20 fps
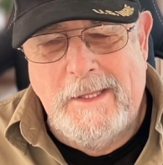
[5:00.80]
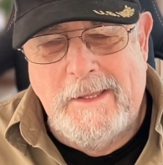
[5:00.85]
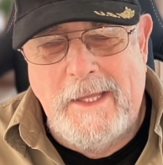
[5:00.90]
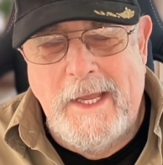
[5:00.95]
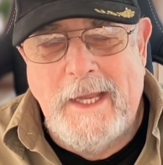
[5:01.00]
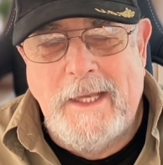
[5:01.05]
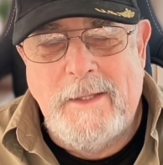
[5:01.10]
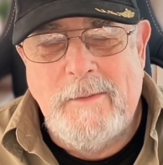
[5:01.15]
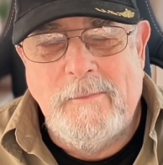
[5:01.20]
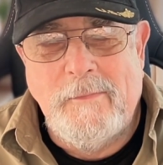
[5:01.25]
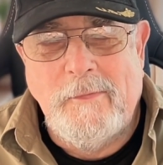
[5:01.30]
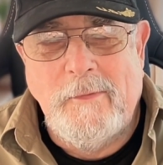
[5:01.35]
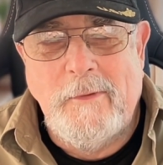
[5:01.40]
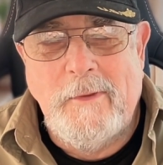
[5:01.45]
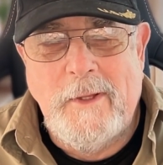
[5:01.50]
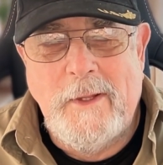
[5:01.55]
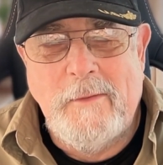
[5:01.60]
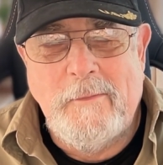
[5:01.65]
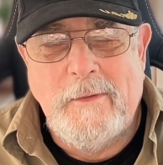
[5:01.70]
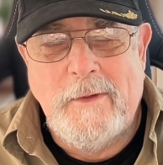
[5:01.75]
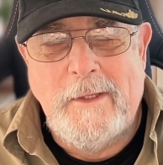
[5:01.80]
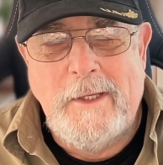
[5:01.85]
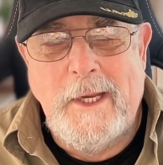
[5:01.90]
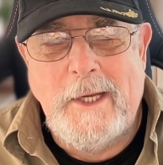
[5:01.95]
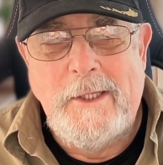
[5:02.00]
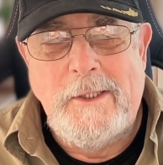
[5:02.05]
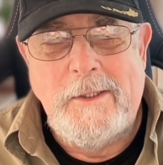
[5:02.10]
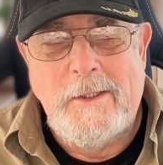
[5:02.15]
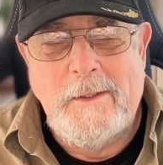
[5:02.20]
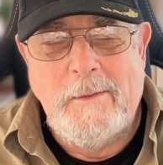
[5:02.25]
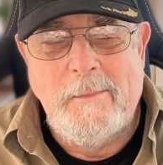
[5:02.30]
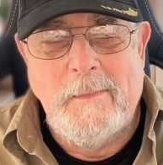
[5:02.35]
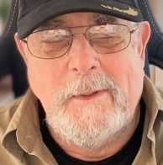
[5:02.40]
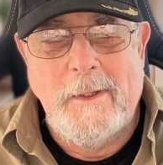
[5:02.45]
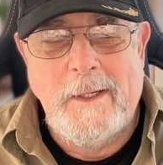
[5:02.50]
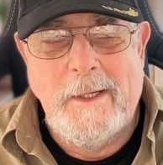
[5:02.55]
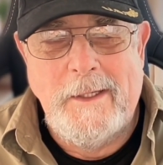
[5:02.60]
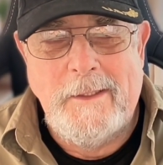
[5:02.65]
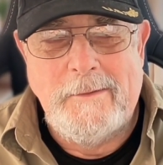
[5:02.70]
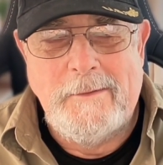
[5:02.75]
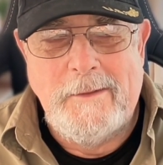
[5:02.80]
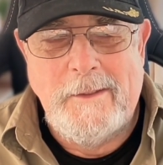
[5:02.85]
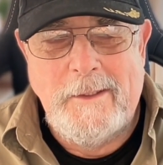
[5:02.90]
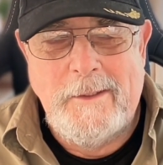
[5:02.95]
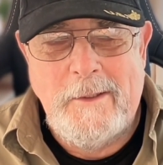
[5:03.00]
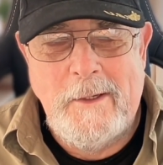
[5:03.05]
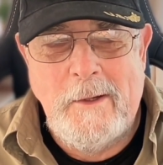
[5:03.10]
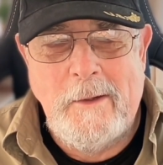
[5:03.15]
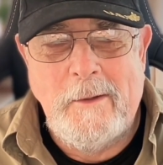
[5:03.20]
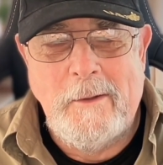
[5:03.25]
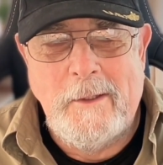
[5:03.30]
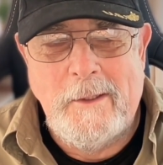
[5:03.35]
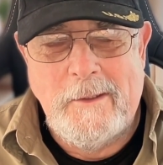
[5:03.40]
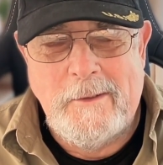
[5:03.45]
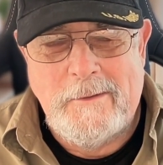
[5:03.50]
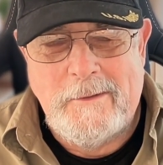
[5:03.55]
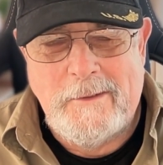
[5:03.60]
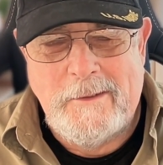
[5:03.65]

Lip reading: thanked him for the invitation, but I said, no,